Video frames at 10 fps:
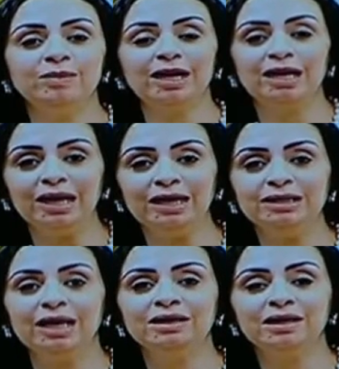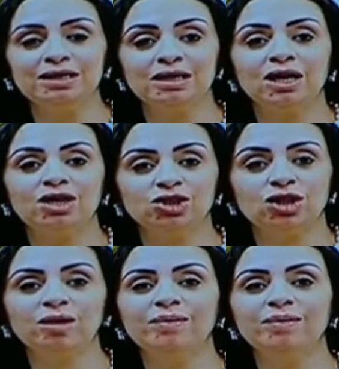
combating violence